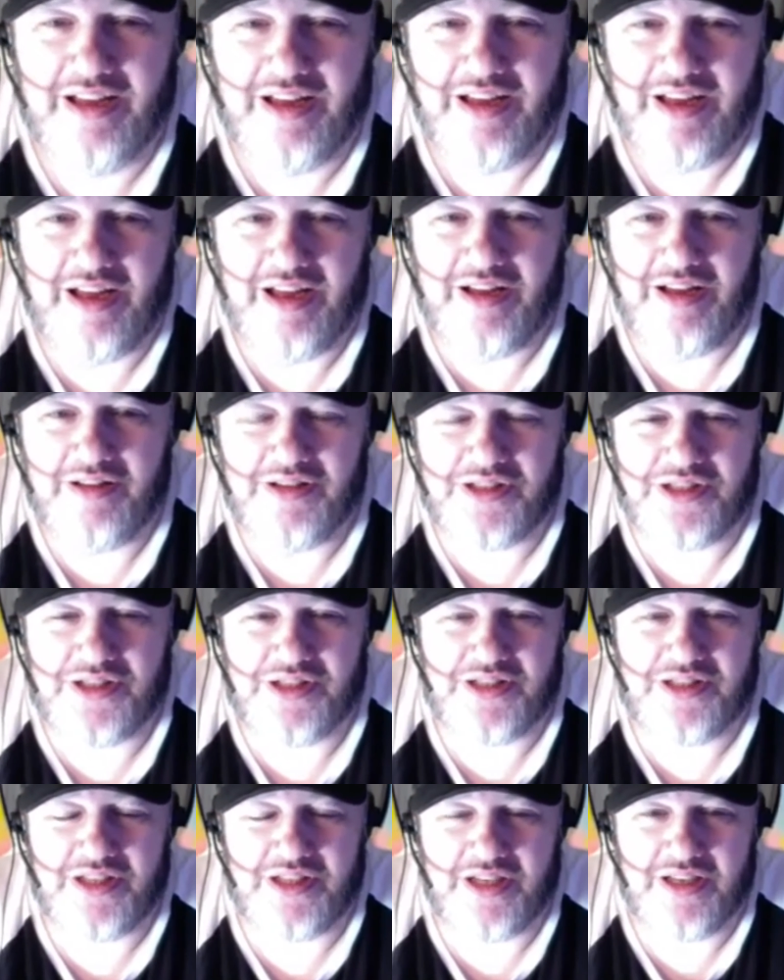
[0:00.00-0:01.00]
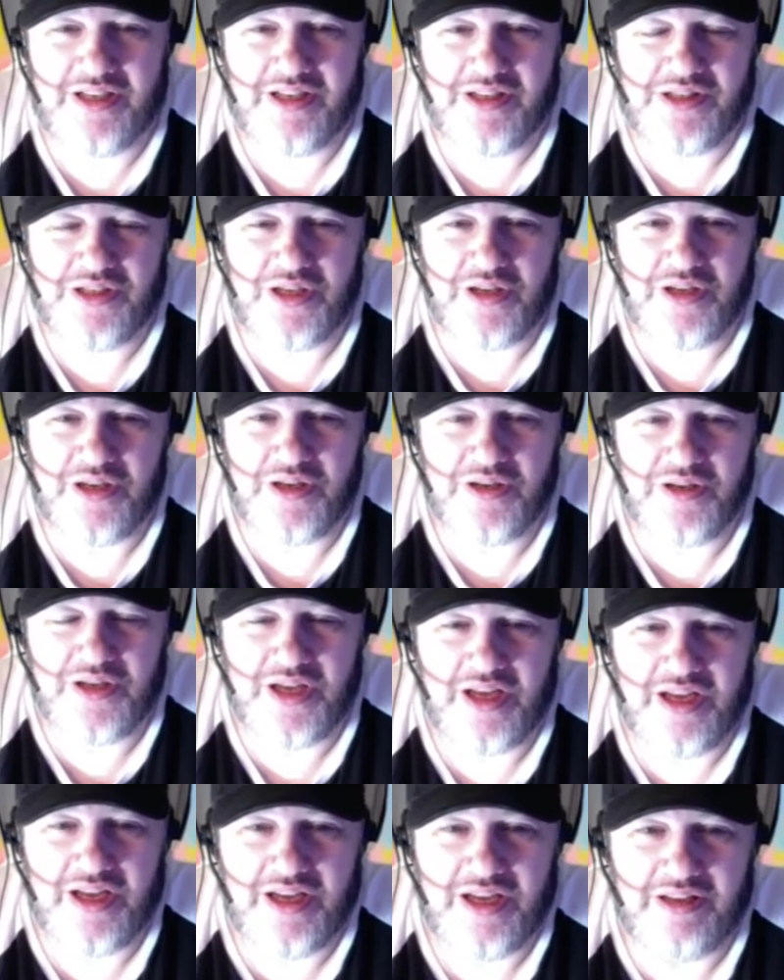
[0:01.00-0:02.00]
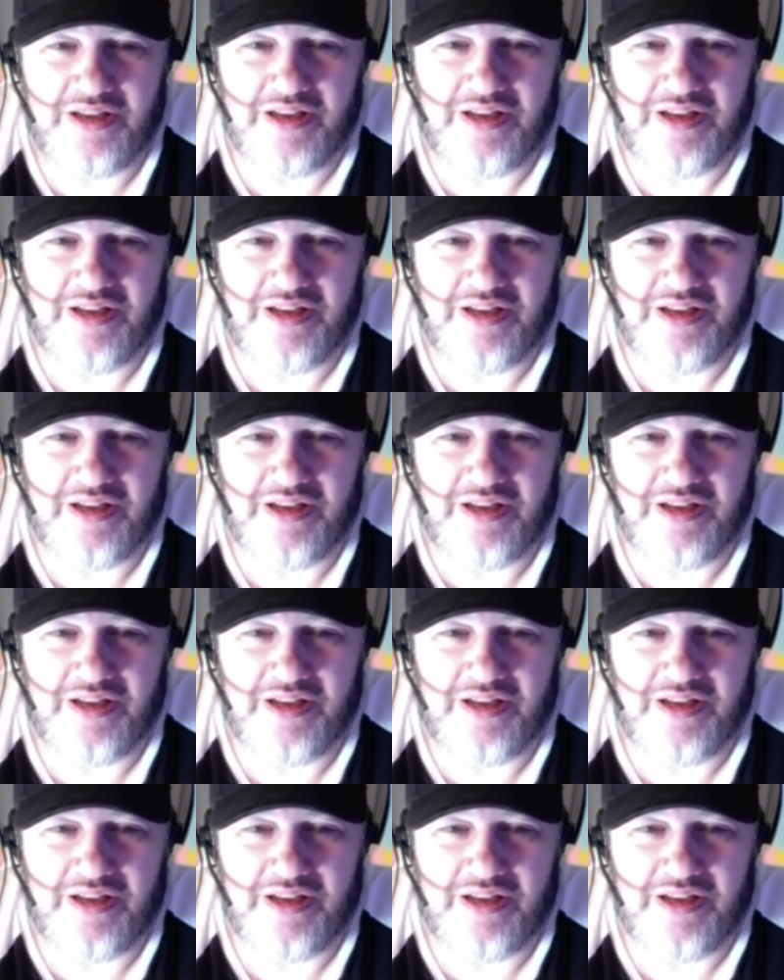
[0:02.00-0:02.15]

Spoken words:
Oh, it's going okay.